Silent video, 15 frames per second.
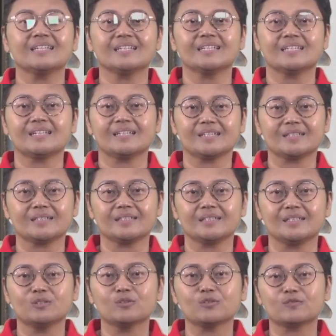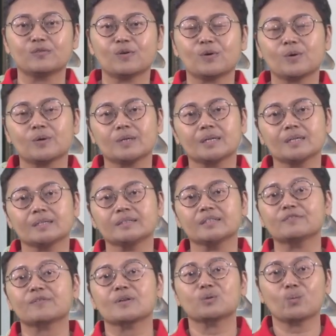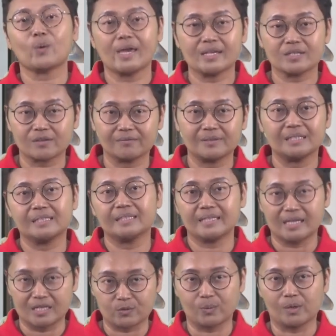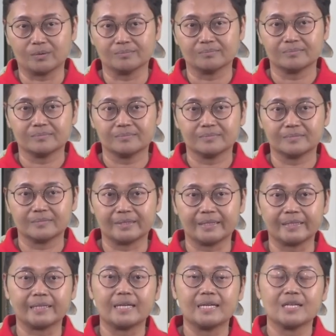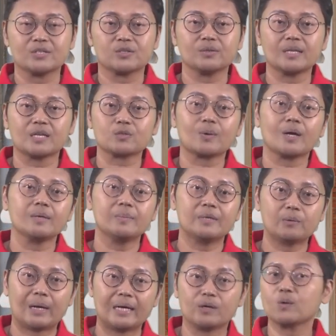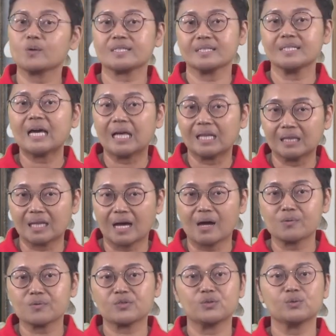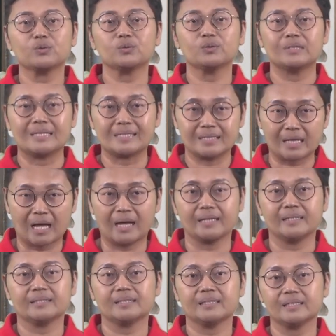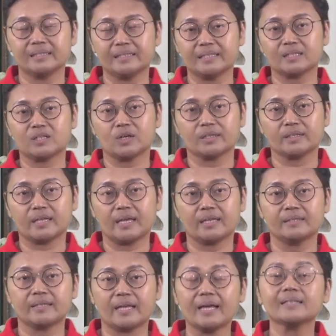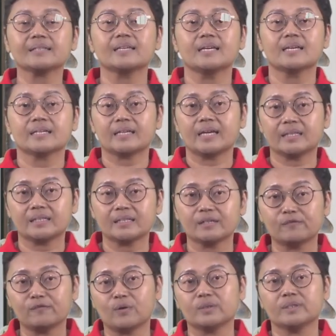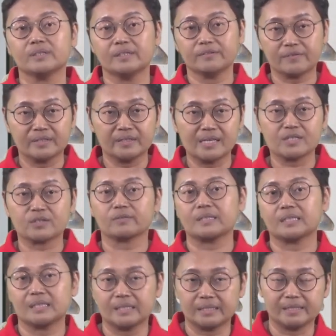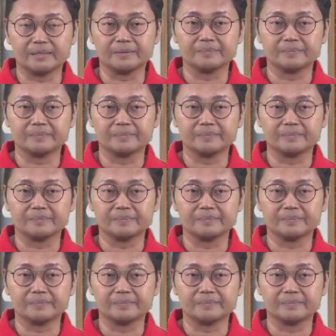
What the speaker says: they look for different ways of learning as well. Right, so that's why BYOC allows you to design the learning content that cater for the different needs of the learner.